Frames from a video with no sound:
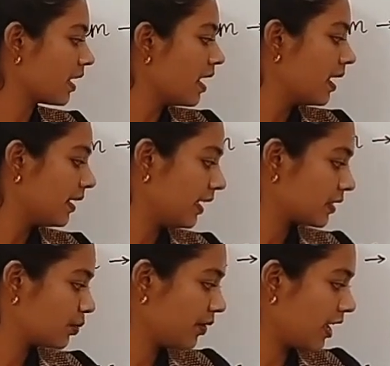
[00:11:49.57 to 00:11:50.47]
Next
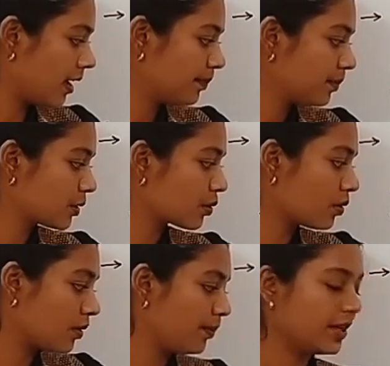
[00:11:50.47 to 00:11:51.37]
we have
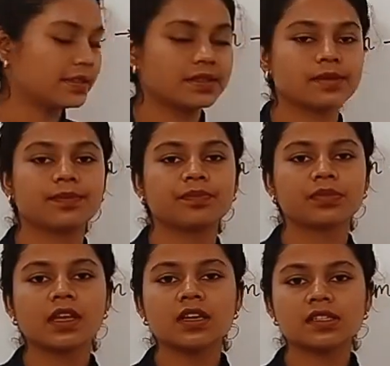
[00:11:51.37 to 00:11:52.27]
scorpions.
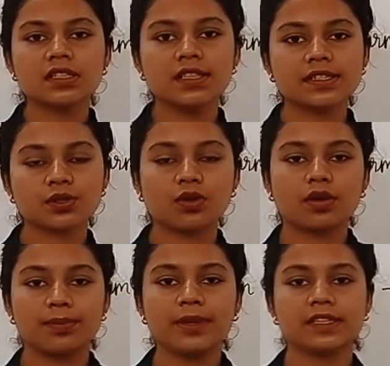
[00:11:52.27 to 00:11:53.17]
See, these
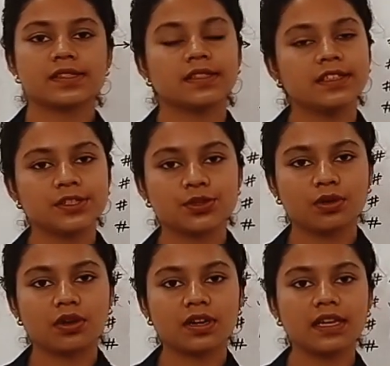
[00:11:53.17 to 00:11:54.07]
scorpions, it is
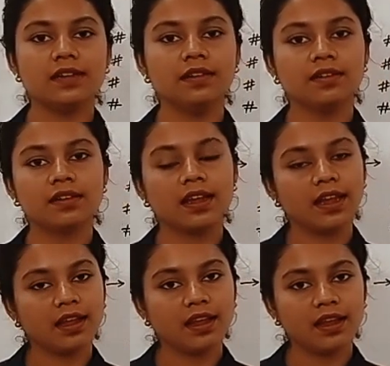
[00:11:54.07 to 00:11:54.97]
not an
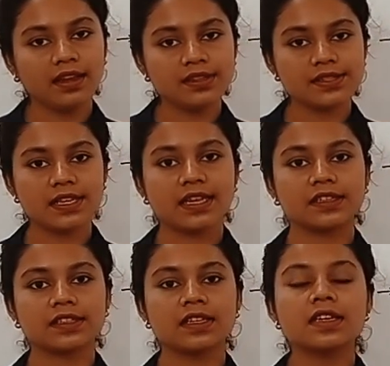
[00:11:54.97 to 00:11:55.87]
insect.
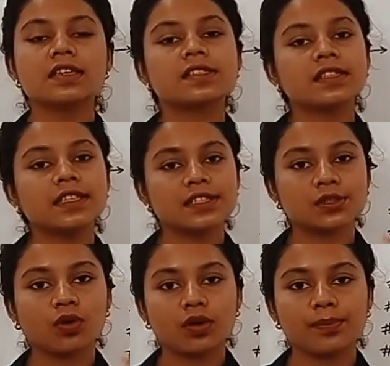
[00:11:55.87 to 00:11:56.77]
See, these
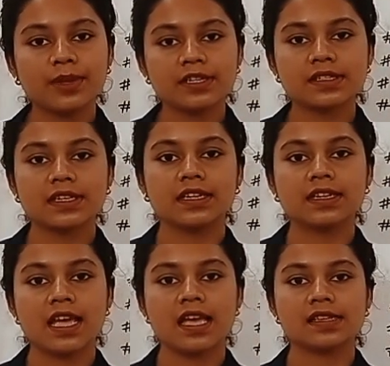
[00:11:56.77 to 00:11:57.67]
scorpions, it
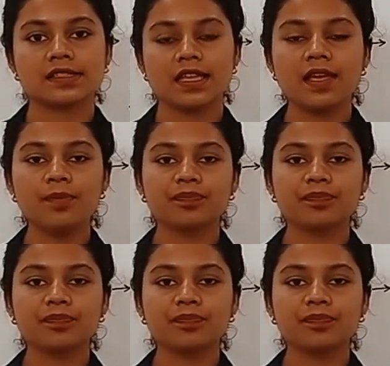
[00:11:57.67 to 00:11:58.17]
has a